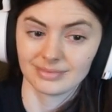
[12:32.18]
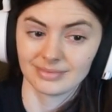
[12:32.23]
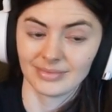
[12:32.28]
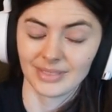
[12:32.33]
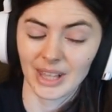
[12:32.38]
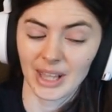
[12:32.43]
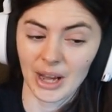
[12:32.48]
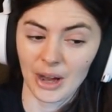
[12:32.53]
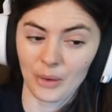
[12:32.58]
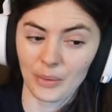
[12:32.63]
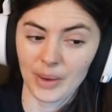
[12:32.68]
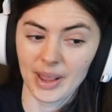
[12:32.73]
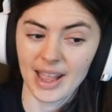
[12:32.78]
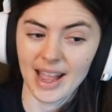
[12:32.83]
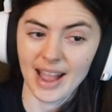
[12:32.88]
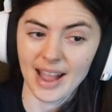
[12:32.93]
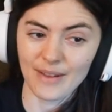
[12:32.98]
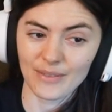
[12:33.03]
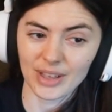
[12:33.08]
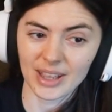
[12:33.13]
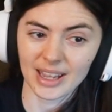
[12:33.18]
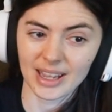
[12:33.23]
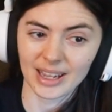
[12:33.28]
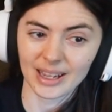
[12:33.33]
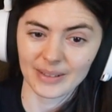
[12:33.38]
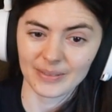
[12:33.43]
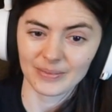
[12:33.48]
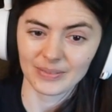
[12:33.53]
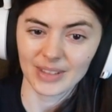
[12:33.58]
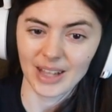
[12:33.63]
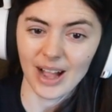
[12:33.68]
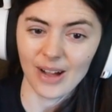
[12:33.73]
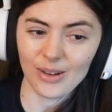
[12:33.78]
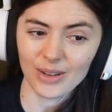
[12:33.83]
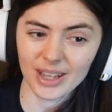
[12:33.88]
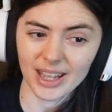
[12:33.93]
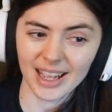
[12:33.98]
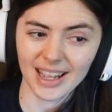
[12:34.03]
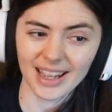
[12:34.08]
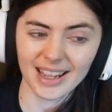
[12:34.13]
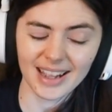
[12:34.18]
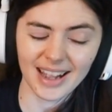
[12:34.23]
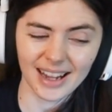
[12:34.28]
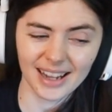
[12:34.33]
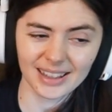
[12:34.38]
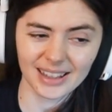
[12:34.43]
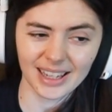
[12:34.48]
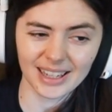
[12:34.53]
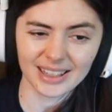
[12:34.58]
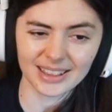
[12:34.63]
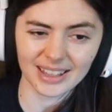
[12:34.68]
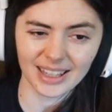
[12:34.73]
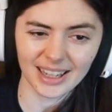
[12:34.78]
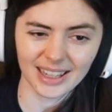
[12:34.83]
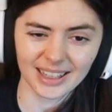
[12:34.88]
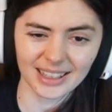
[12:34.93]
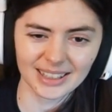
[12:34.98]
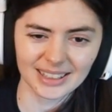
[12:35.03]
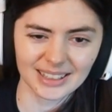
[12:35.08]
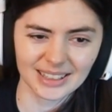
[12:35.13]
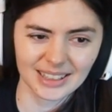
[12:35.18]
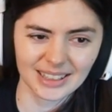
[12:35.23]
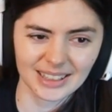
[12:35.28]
There we have it. Okay, I like that.